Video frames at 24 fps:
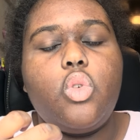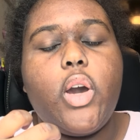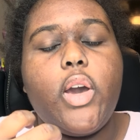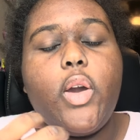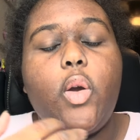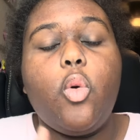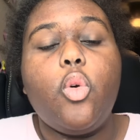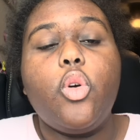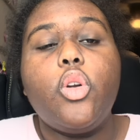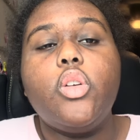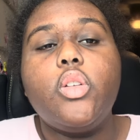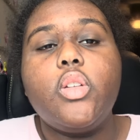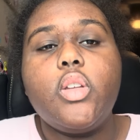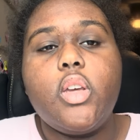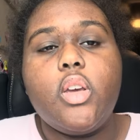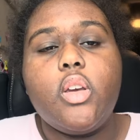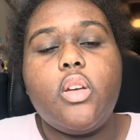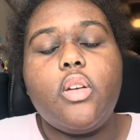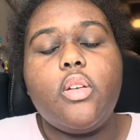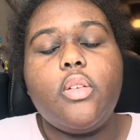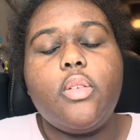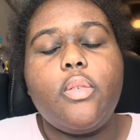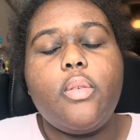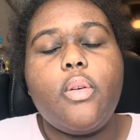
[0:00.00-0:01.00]
ordered
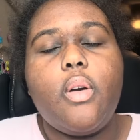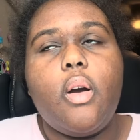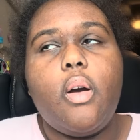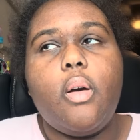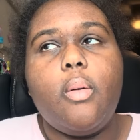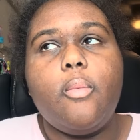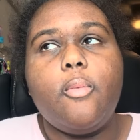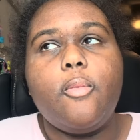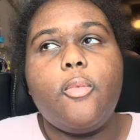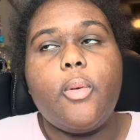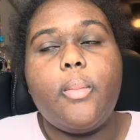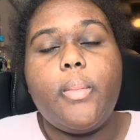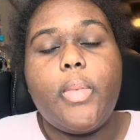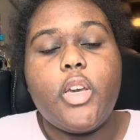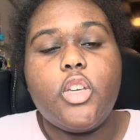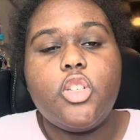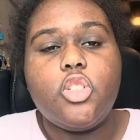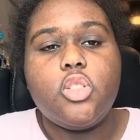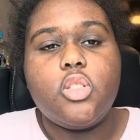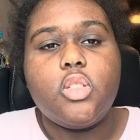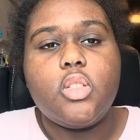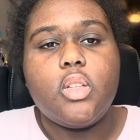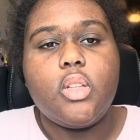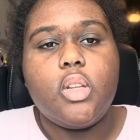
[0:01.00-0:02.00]
gear from
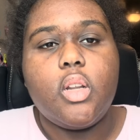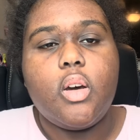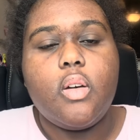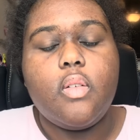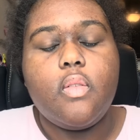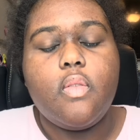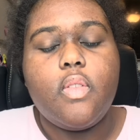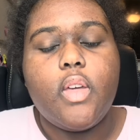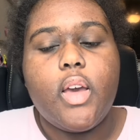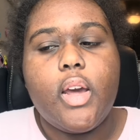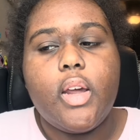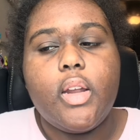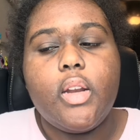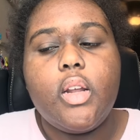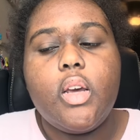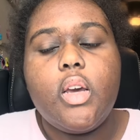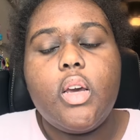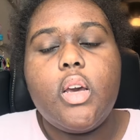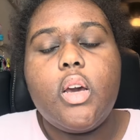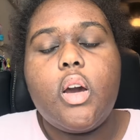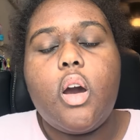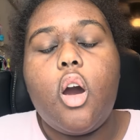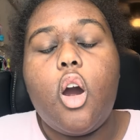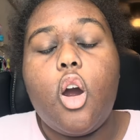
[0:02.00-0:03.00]
Patience and Love that
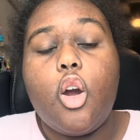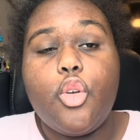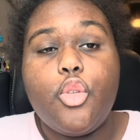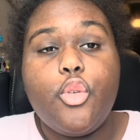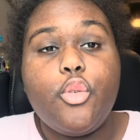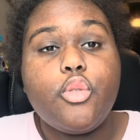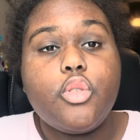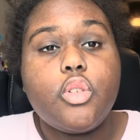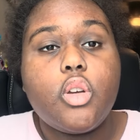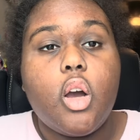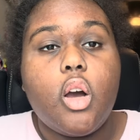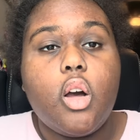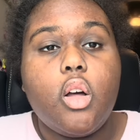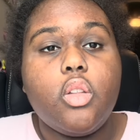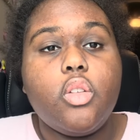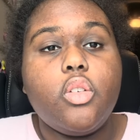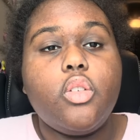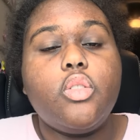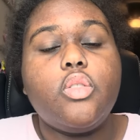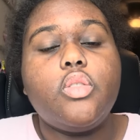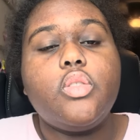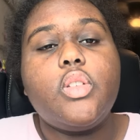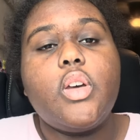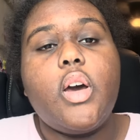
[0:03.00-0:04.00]
are those
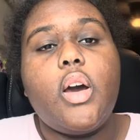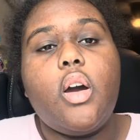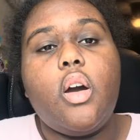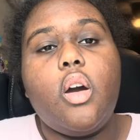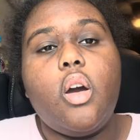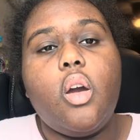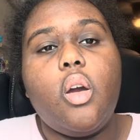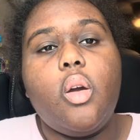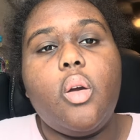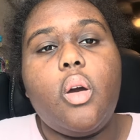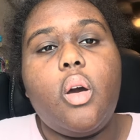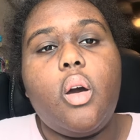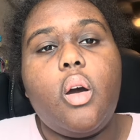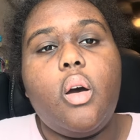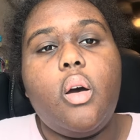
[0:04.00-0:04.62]
colors that are